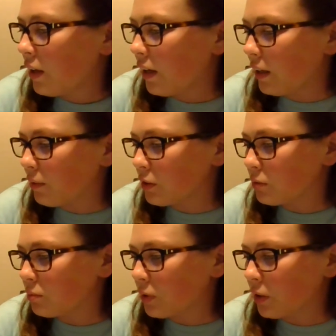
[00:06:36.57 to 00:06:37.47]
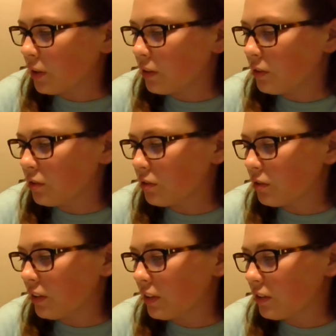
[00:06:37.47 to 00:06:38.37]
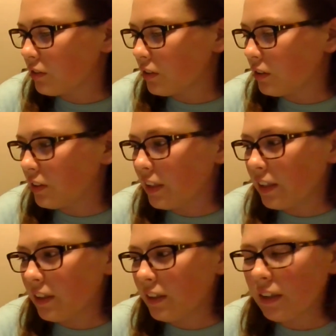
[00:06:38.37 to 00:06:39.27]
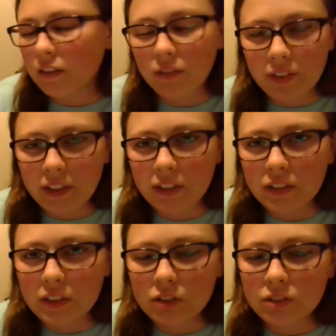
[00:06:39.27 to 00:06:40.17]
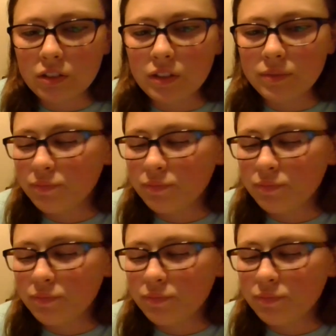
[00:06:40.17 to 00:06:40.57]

There's more neutral cholesterol than elevating cholesterol.